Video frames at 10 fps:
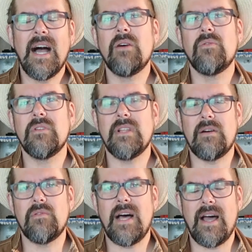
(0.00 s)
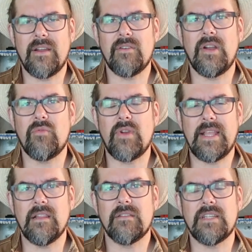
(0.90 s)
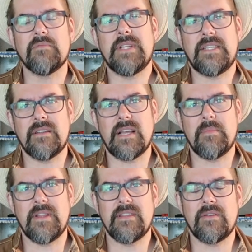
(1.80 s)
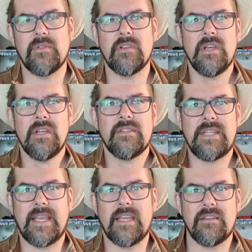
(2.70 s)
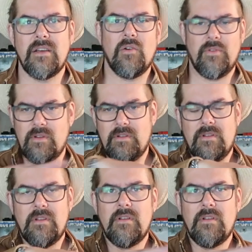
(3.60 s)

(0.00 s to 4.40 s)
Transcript: I will hire a real transportation company that will take it on a